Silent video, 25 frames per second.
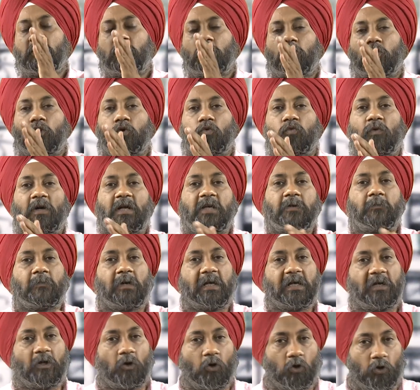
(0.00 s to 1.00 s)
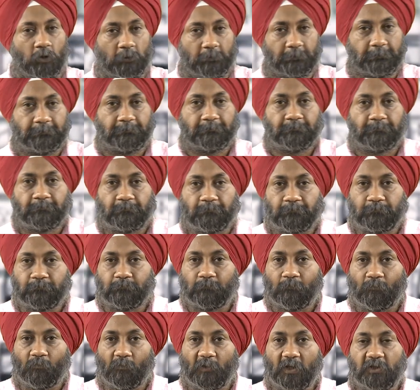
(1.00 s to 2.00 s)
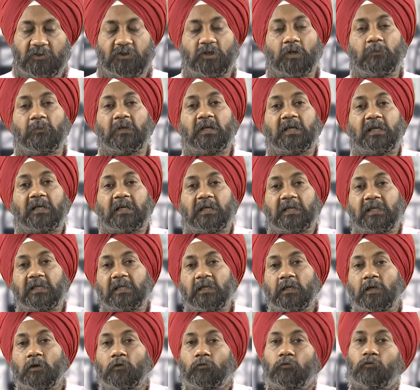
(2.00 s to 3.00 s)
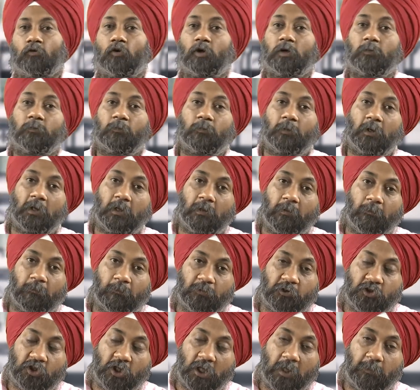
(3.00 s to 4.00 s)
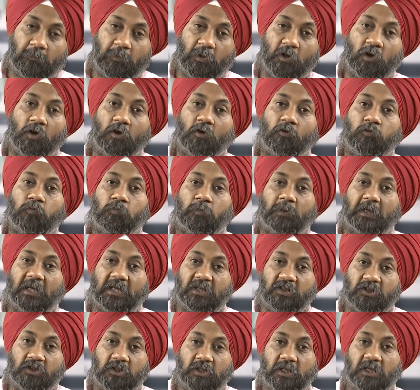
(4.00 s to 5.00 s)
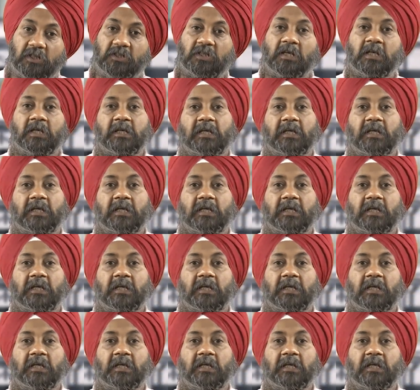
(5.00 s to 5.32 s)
to y micron. Similarly, for shaping of plastics,